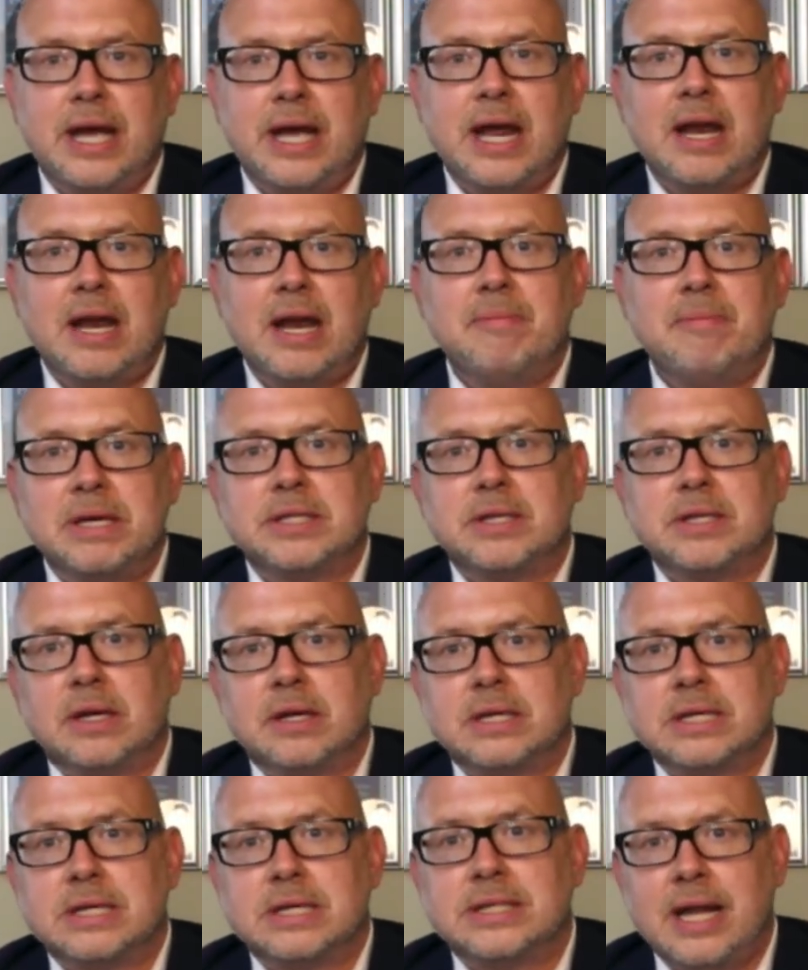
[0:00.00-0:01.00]
in
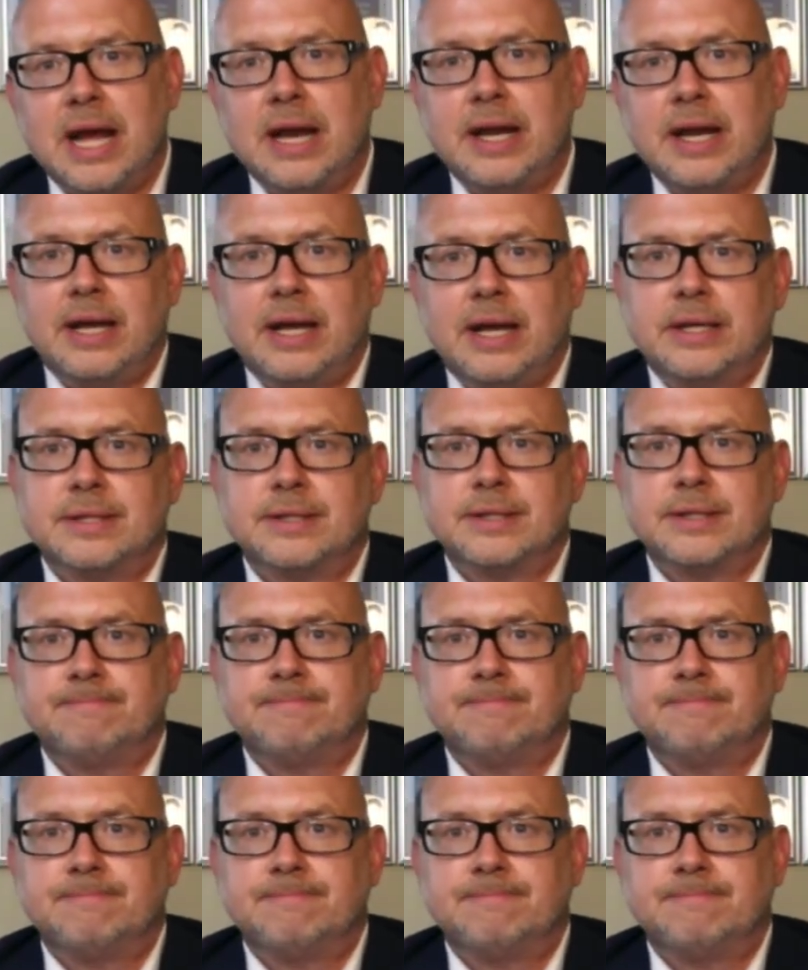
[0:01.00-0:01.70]
misunderstandings.